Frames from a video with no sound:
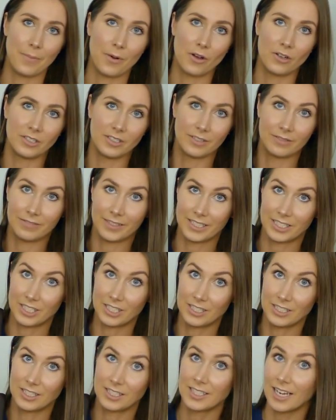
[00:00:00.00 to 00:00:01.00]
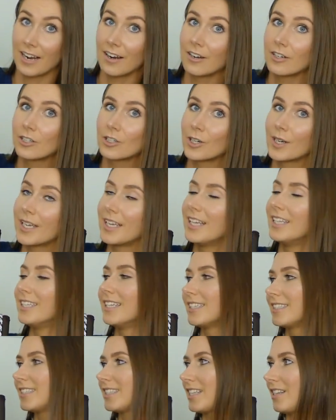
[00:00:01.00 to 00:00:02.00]
onto Fletcher's territory.
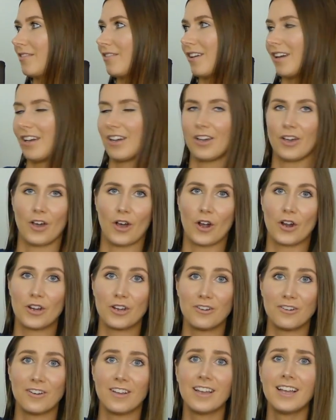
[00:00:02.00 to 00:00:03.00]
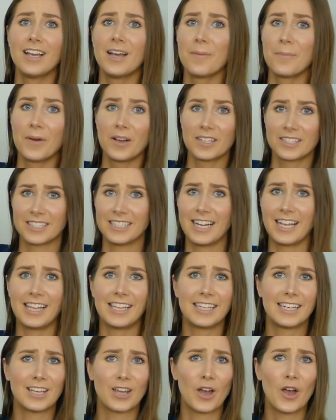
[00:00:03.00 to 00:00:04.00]
Let's give her her own
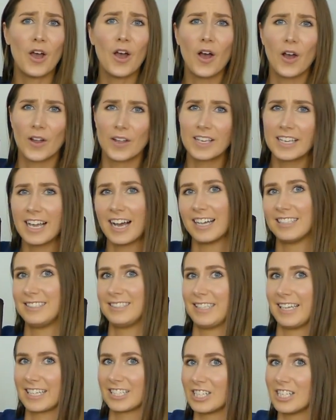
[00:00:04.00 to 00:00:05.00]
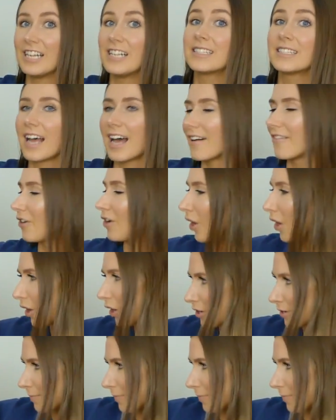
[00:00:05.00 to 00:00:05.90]
personality, her own colour. Like, she needs to have her own